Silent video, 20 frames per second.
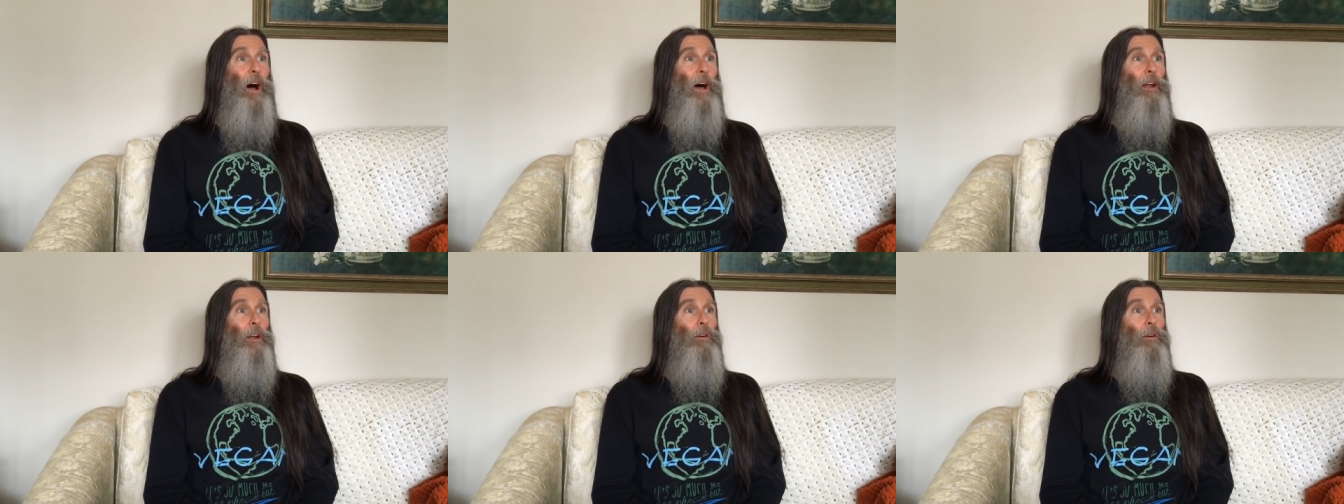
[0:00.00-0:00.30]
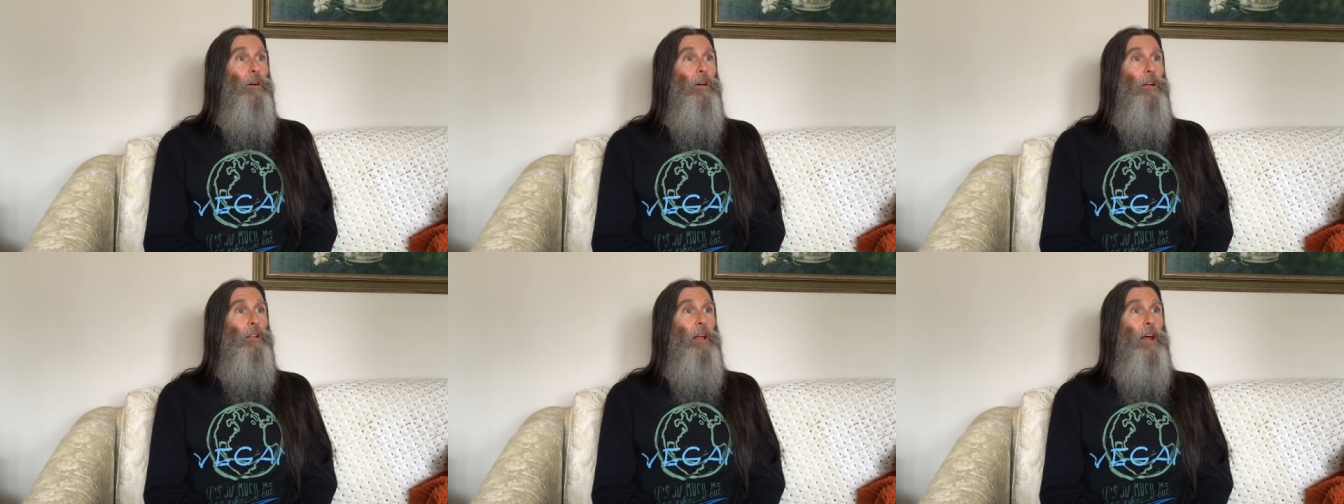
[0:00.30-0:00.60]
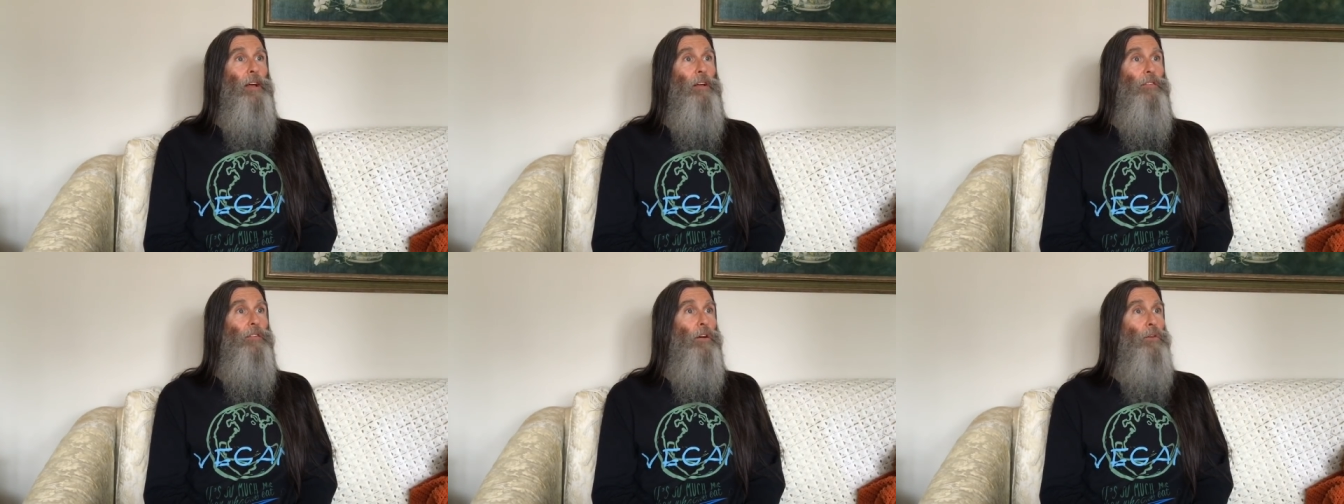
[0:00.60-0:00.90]
I don't, uh,
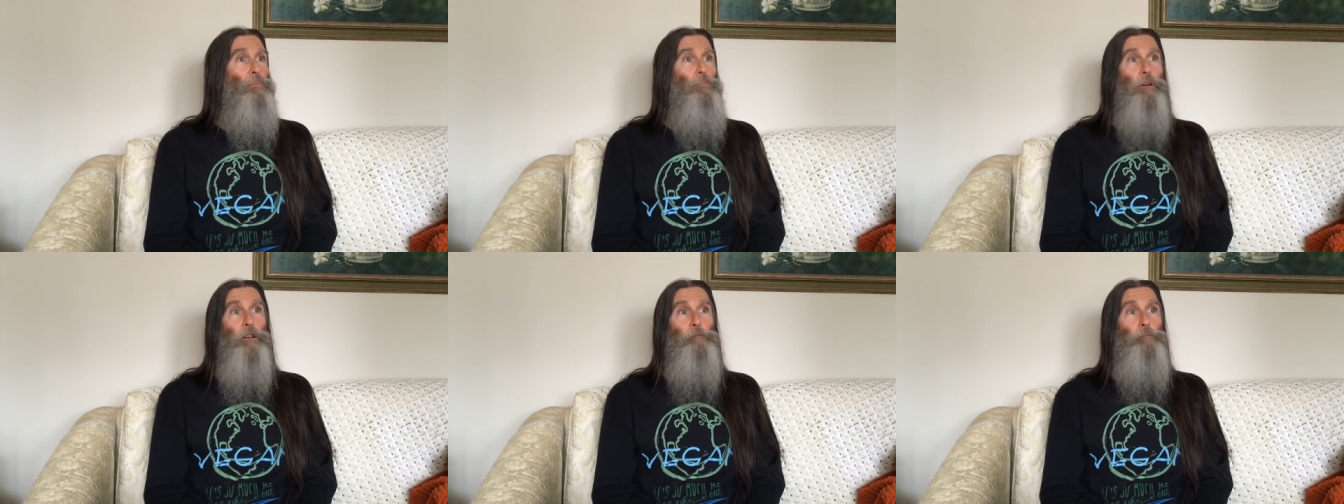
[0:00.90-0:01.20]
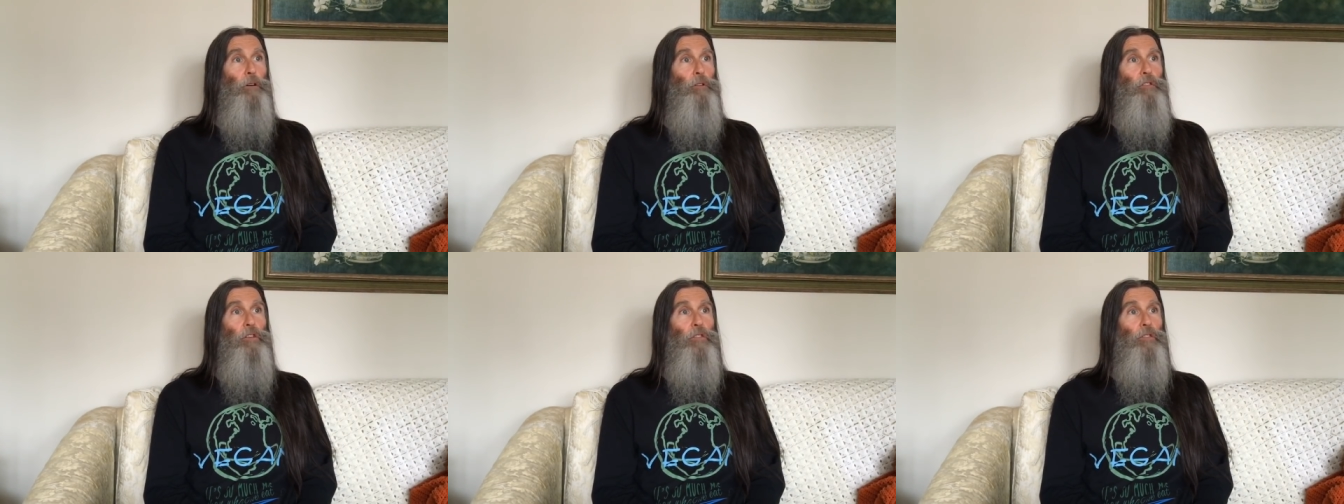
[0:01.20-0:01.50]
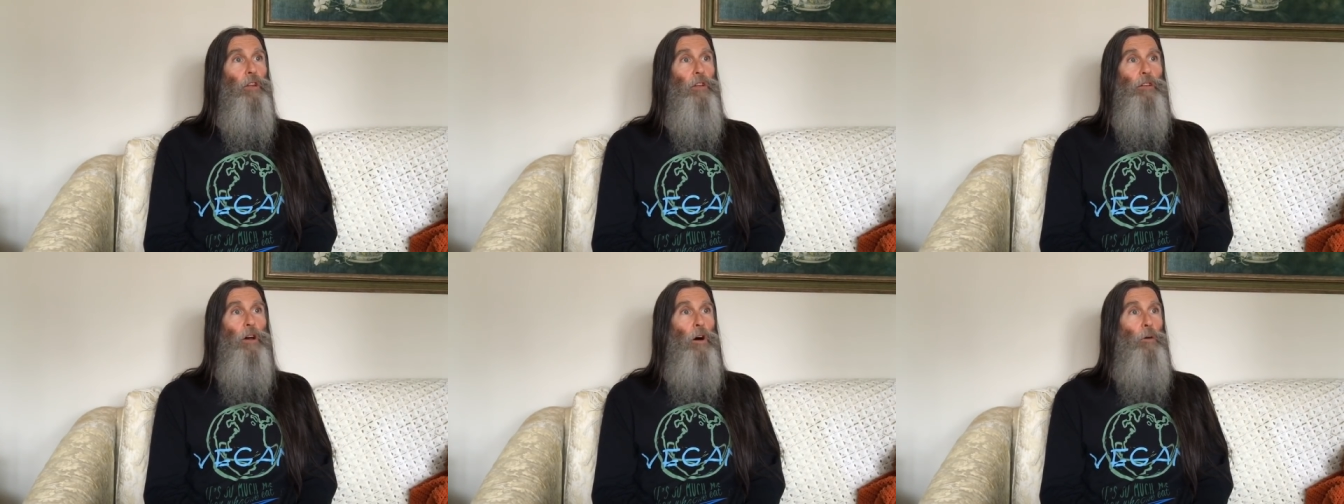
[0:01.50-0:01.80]
like some people
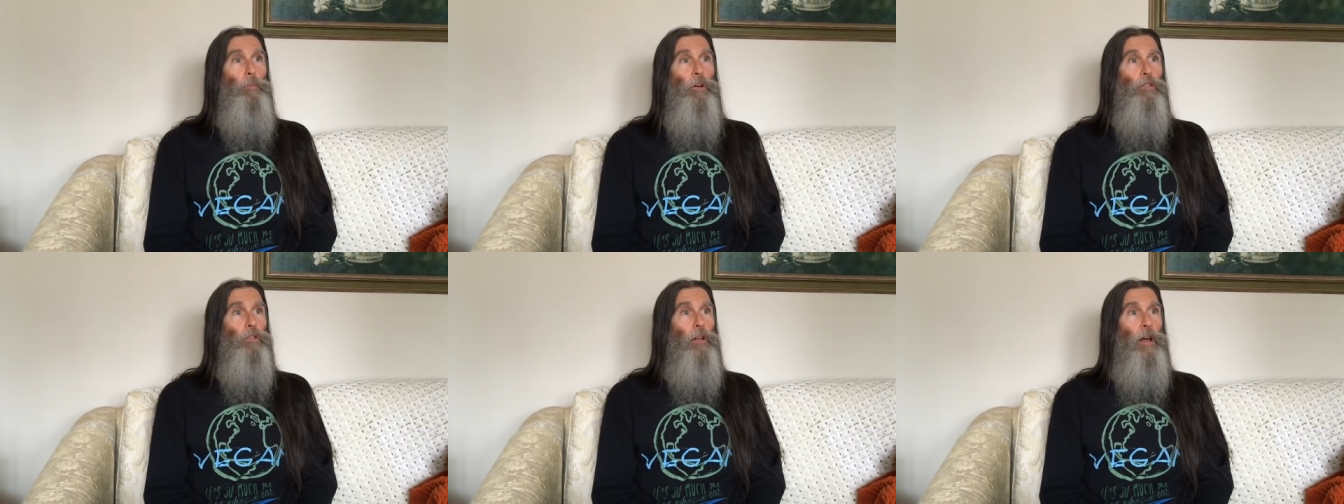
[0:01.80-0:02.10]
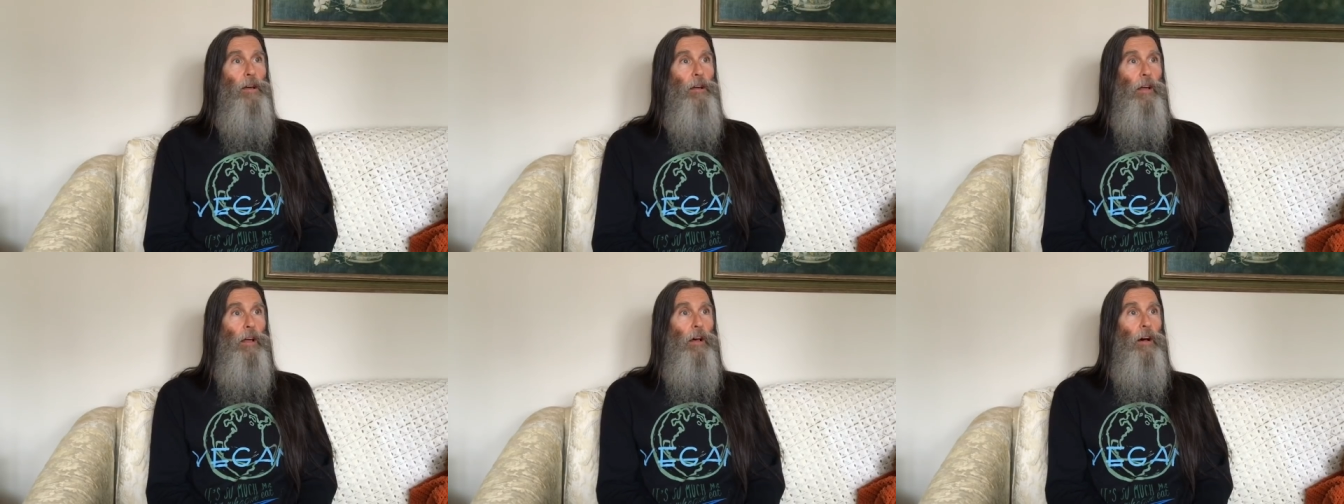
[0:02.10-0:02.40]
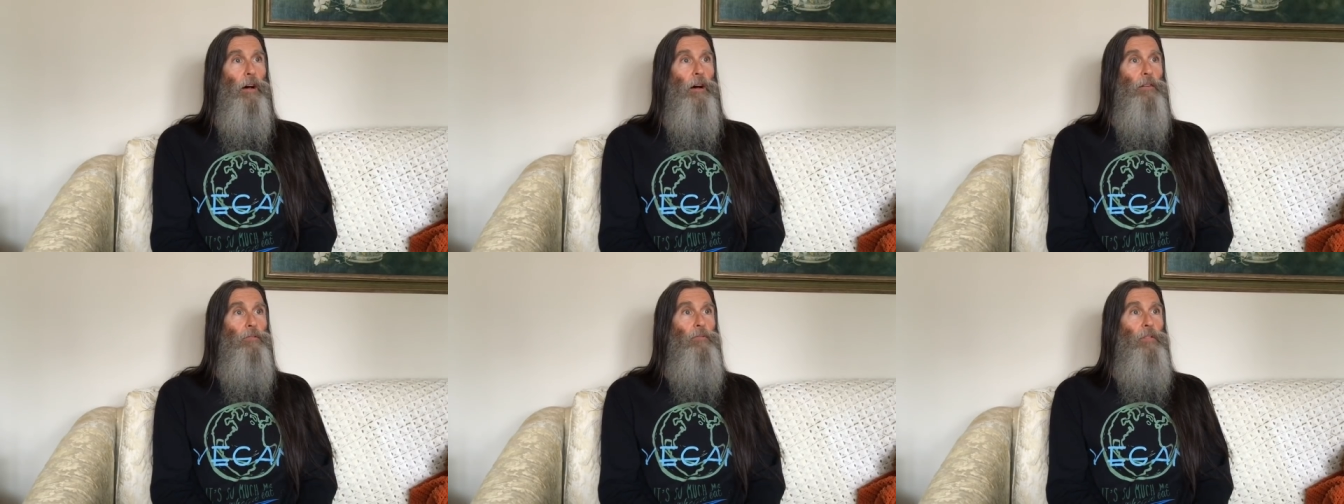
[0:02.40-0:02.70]
just, it almost like
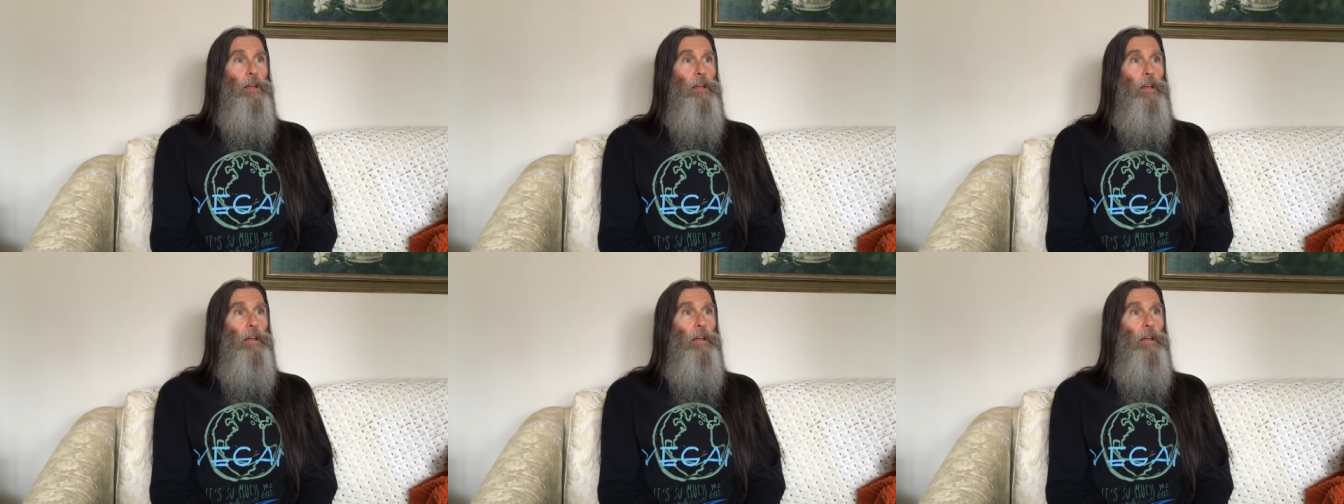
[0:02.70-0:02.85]
uh,